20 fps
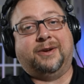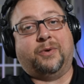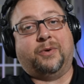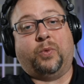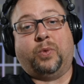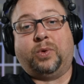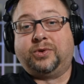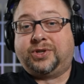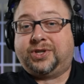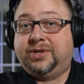
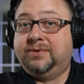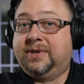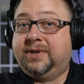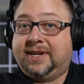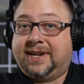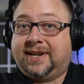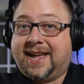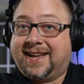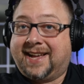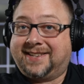We'll shoot
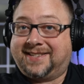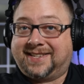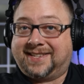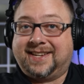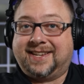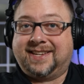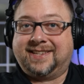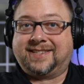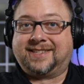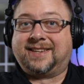it as
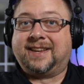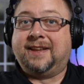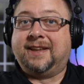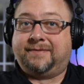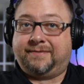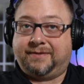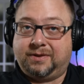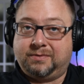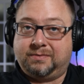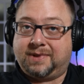is
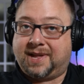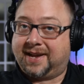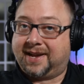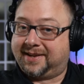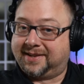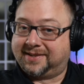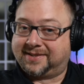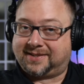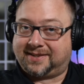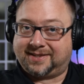if you'd like
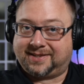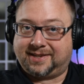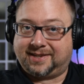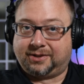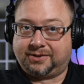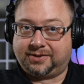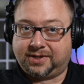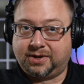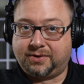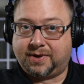us to
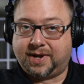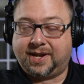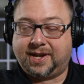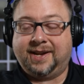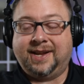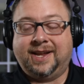still do it.